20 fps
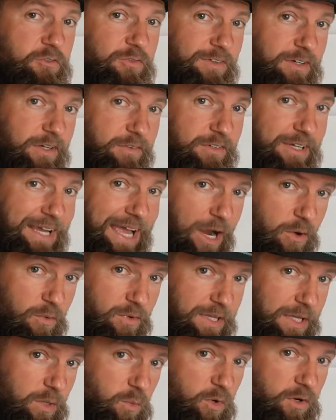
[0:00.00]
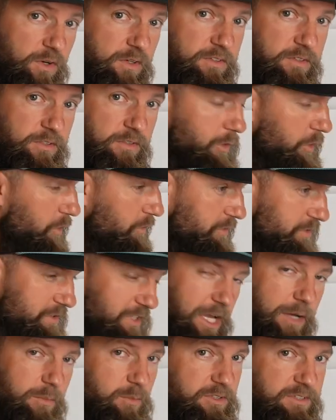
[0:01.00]
for every hour they worked.
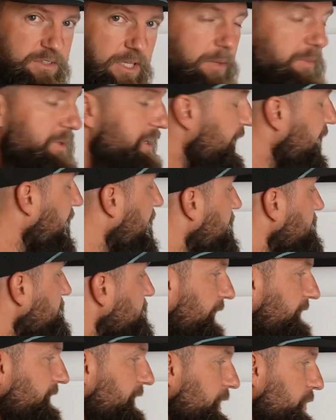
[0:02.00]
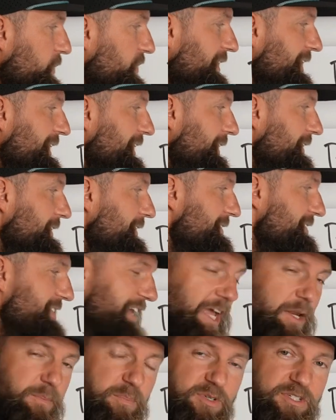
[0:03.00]
Overtime was time and a half. And then they would get
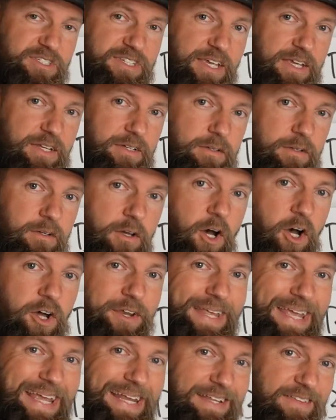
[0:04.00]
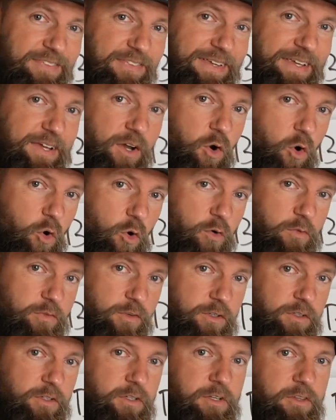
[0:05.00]
10% on anything
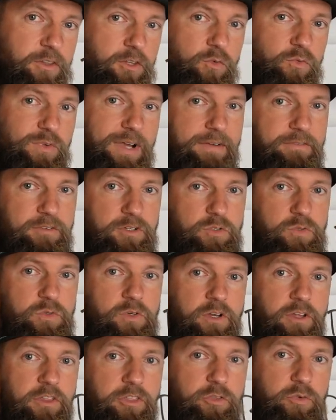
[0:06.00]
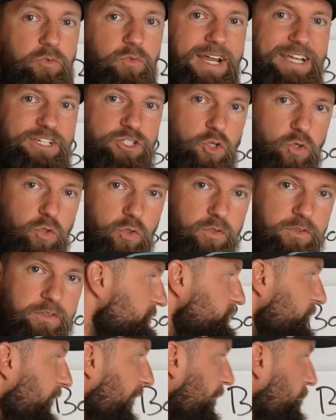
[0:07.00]
over the revenue threshold.
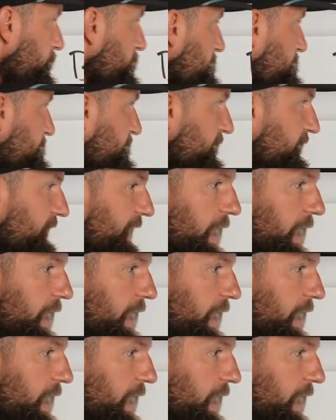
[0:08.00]
So how do we figure